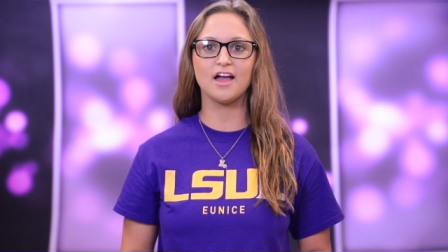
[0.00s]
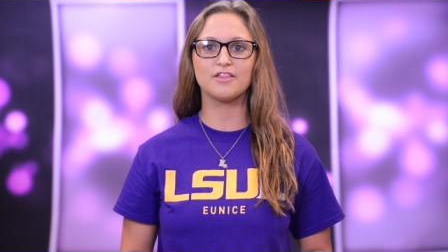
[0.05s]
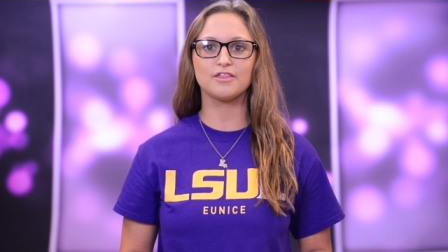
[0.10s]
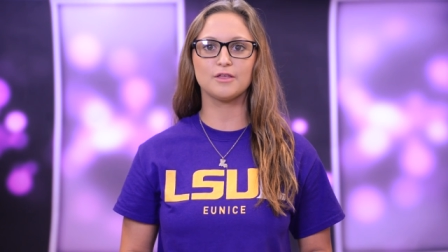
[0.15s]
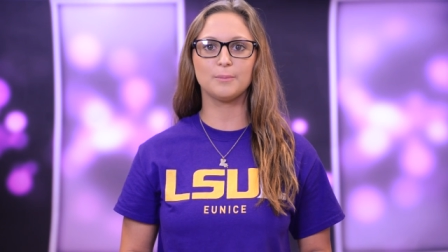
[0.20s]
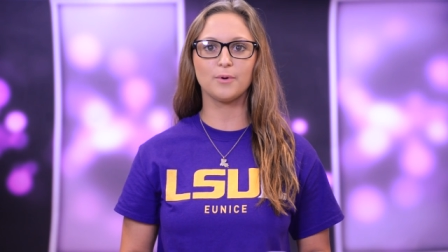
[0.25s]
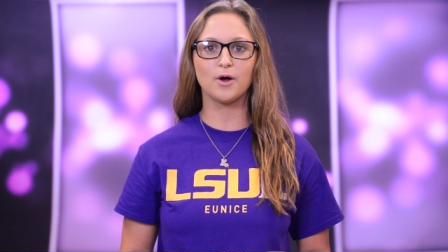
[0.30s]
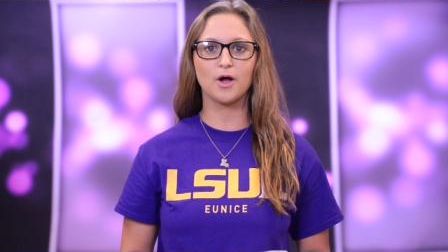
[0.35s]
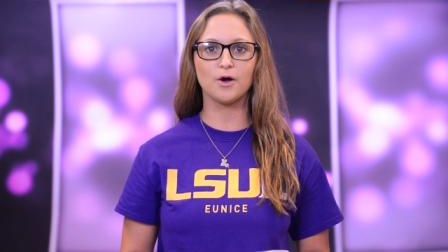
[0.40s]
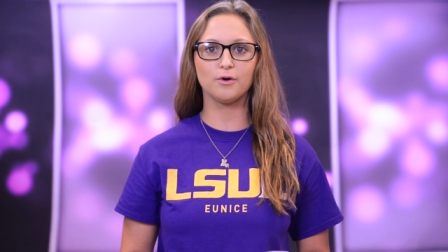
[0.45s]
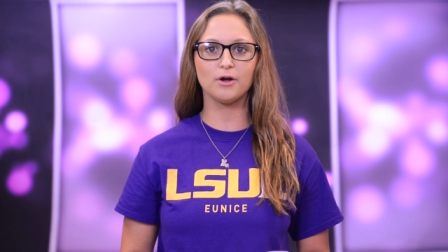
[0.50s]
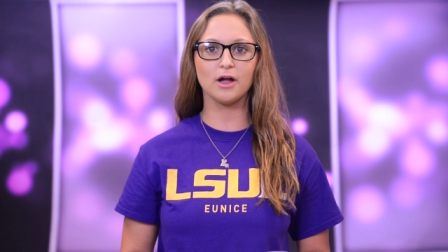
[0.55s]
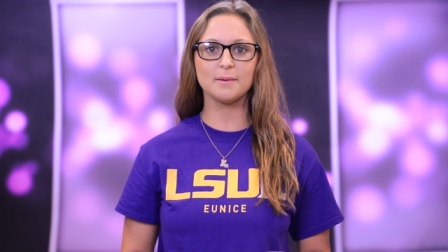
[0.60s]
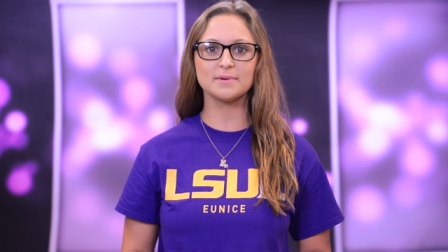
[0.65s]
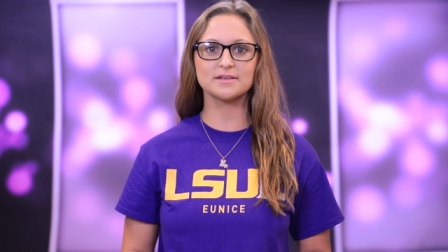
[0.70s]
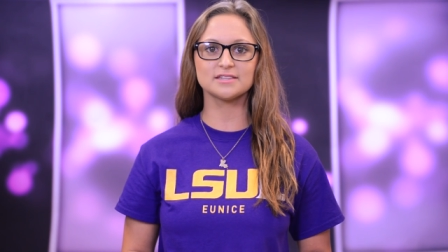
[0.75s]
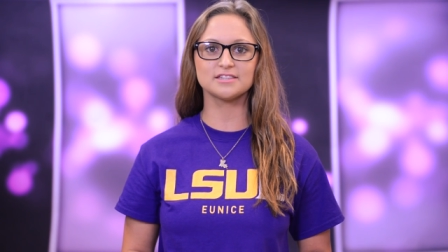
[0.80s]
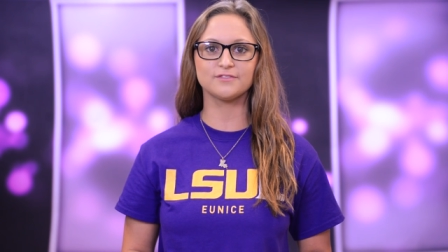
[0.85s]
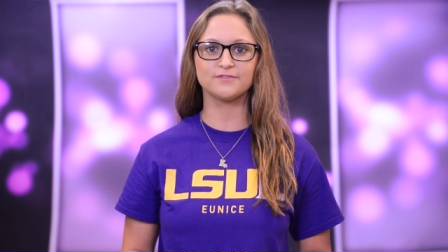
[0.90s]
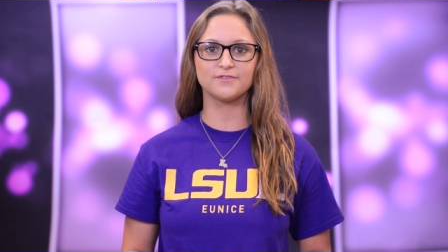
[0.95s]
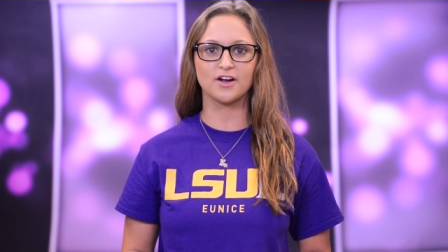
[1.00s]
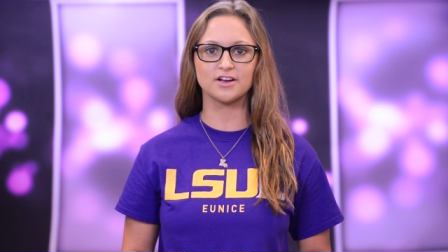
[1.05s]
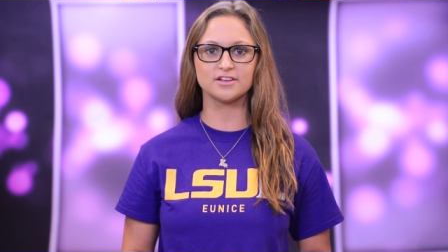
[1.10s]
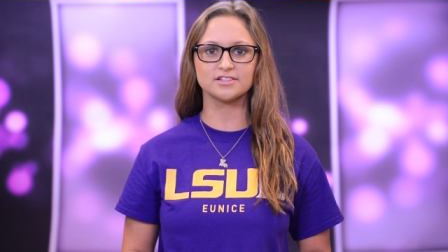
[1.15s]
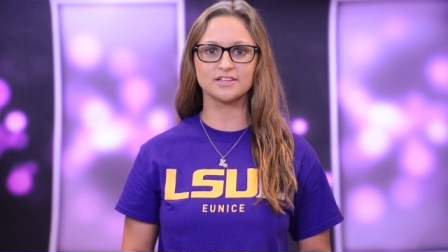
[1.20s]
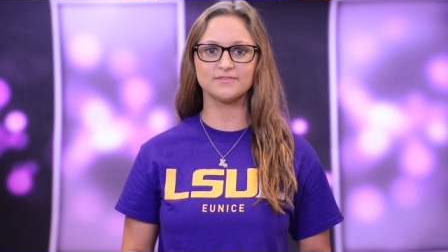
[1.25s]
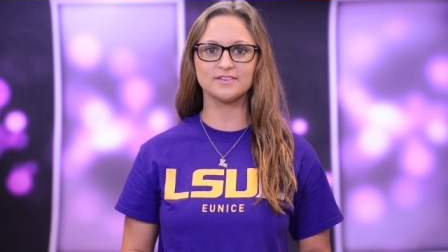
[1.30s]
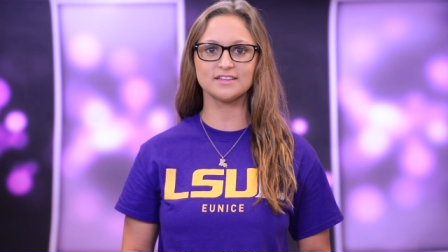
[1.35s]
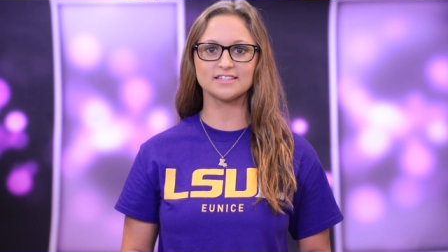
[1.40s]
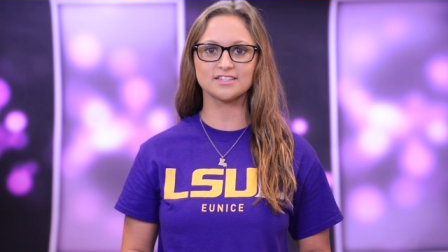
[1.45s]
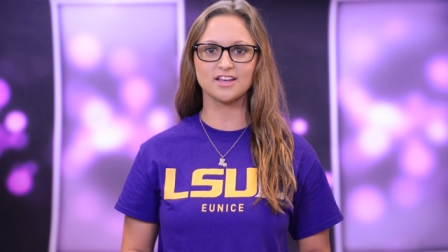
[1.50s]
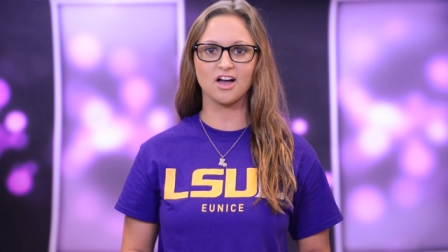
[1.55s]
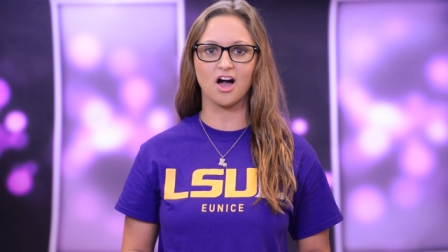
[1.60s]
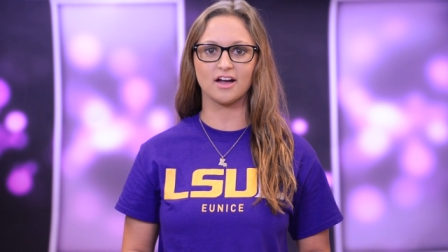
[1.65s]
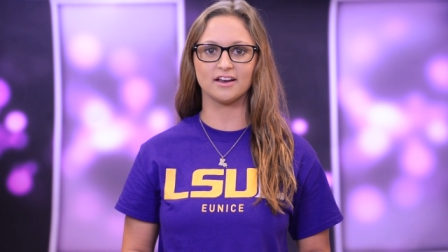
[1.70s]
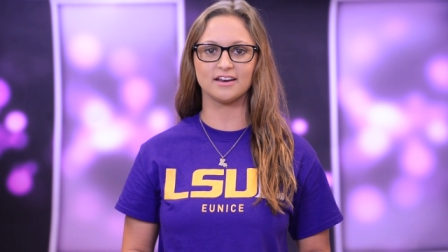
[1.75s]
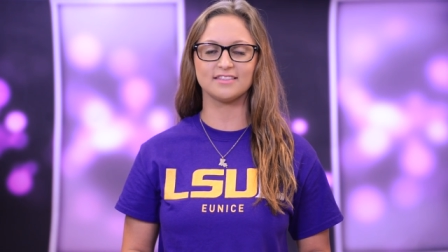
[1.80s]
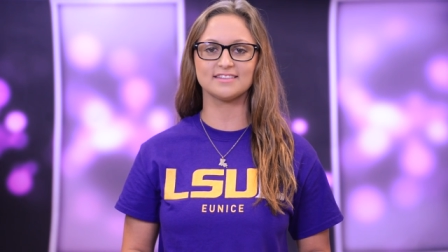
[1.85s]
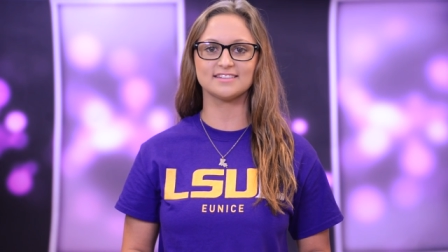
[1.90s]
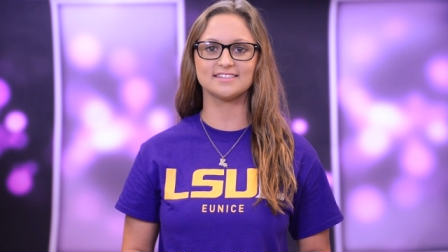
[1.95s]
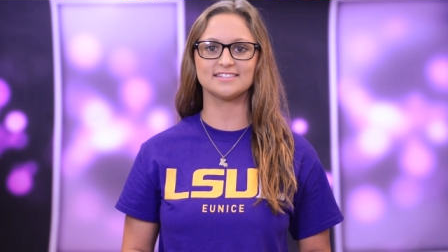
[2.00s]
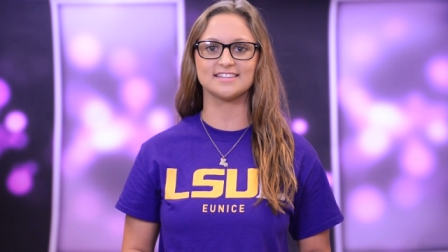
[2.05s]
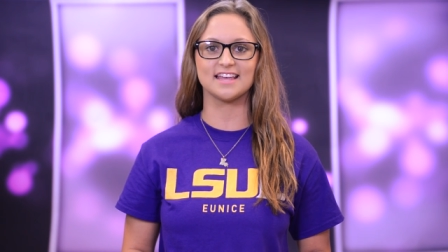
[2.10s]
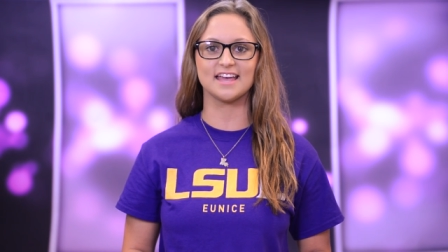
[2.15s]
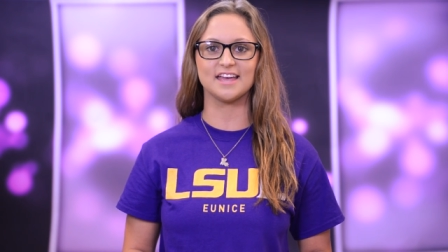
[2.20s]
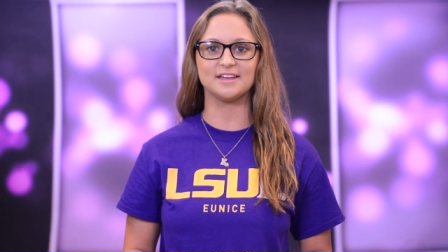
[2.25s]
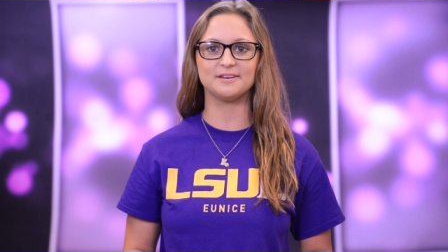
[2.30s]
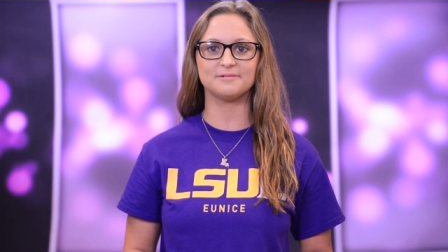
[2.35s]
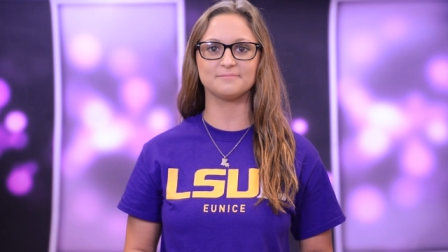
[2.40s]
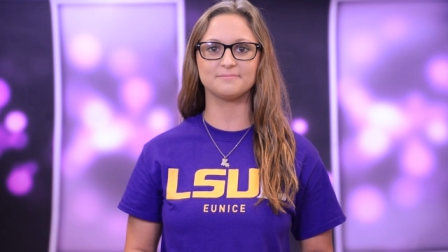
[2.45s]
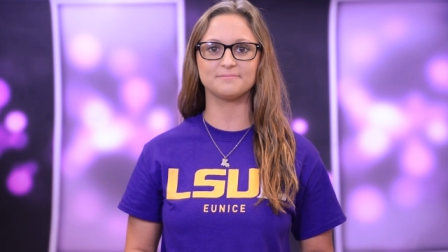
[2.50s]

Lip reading: The program is the first of its kind in the state.